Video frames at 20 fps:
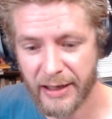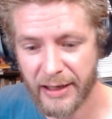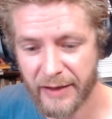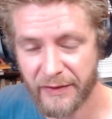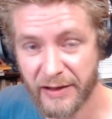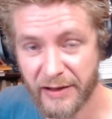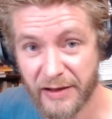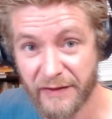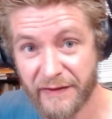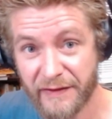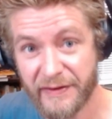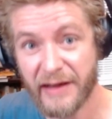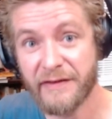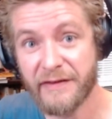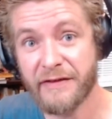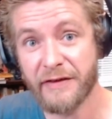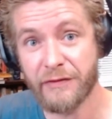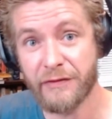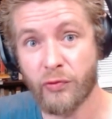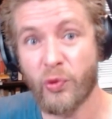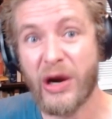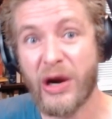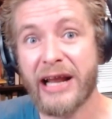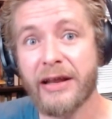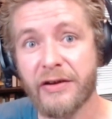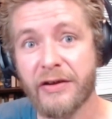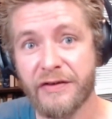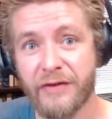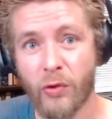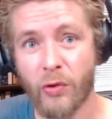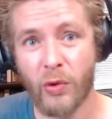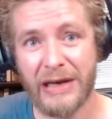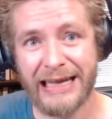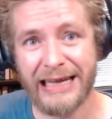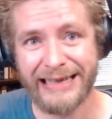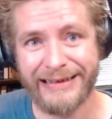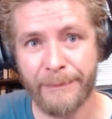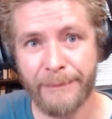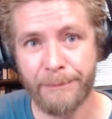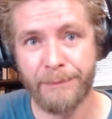the consensus rankers are
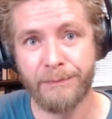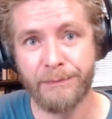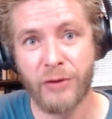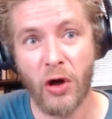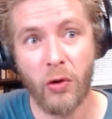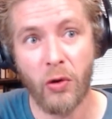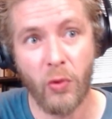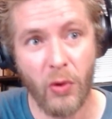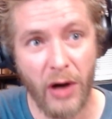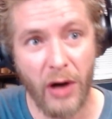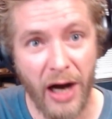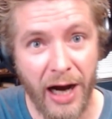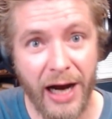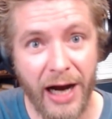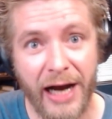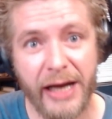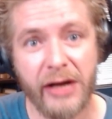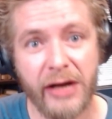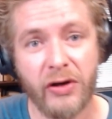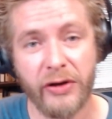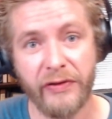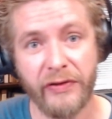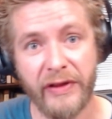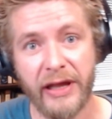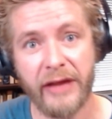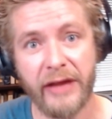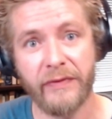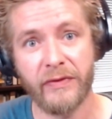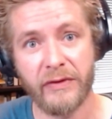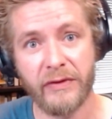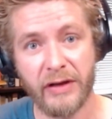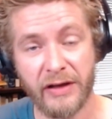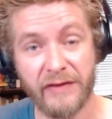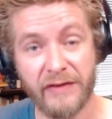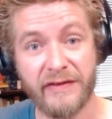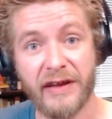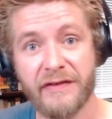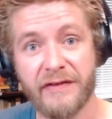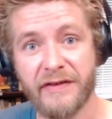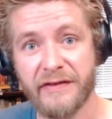willing to go higher than the
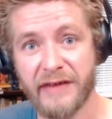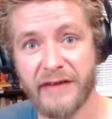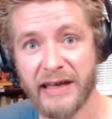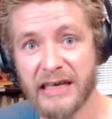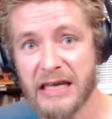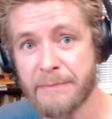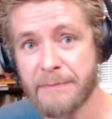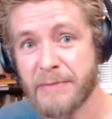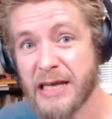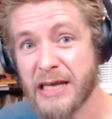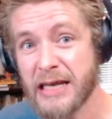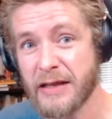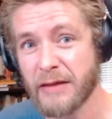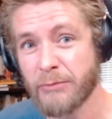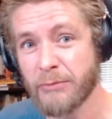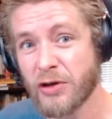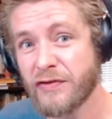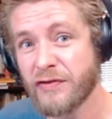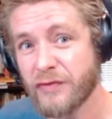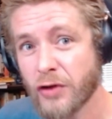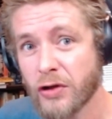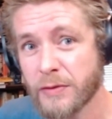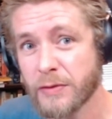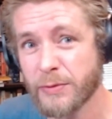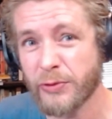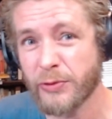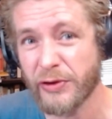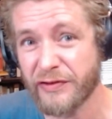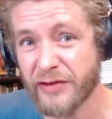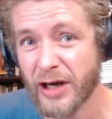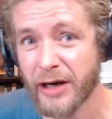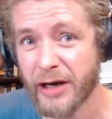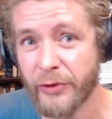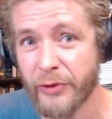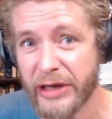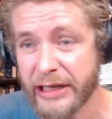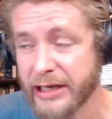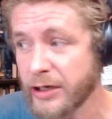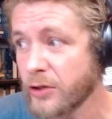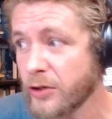consensus ADP. The most notable is
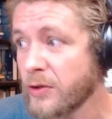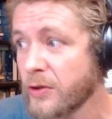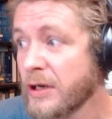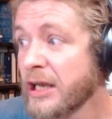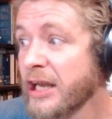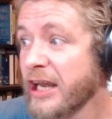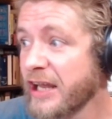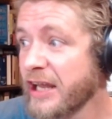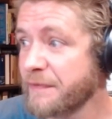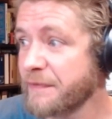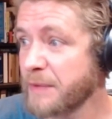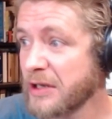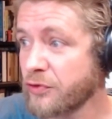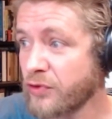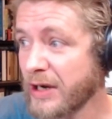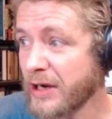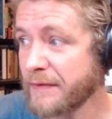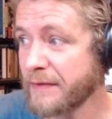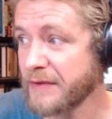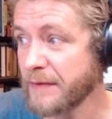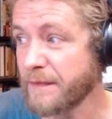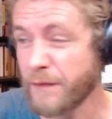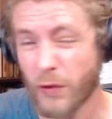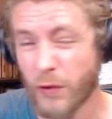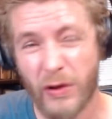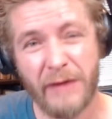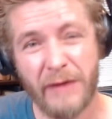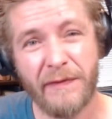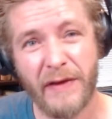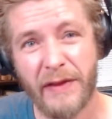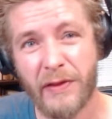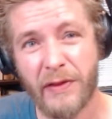Tyreek Hill. He's been drafted 45th